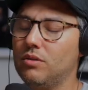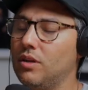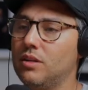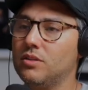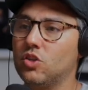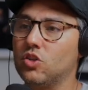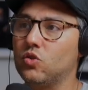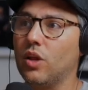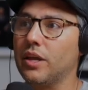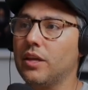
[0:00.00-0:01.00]
it is
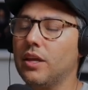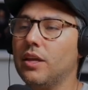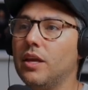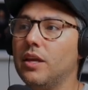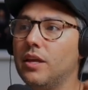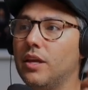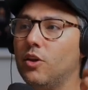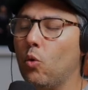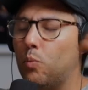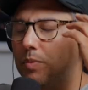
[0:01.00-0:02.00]
just like it, it,
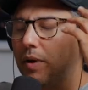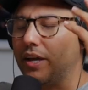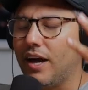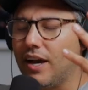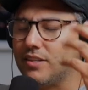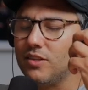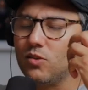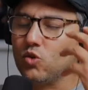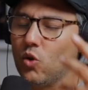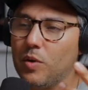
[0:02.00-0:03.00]
it, opened my eyes
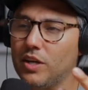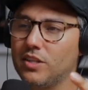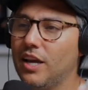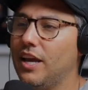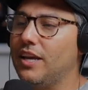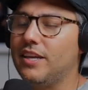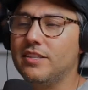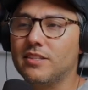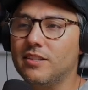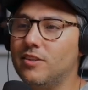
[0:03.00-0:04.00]
into so much
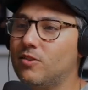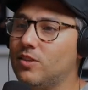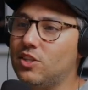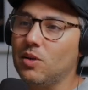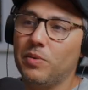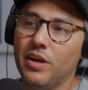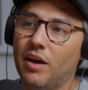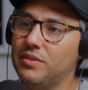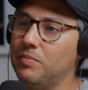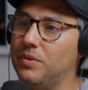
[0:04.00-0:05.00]
he's literally jumping
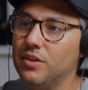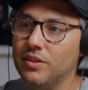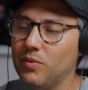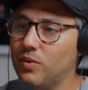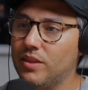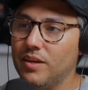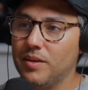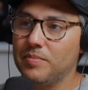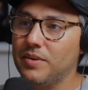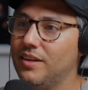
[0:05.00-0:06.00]
off the building with
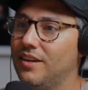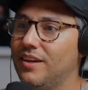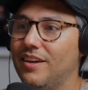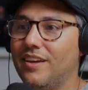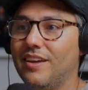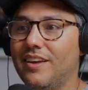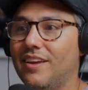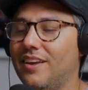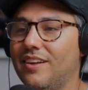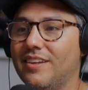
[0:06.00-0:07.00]
them
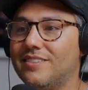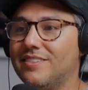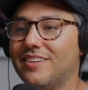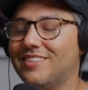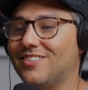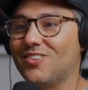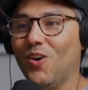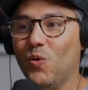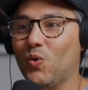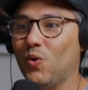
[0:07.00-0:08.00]
and it's it's
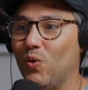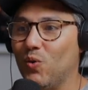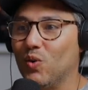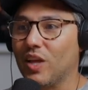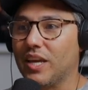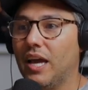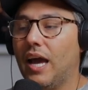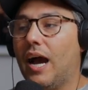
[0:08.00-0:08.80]
so cool like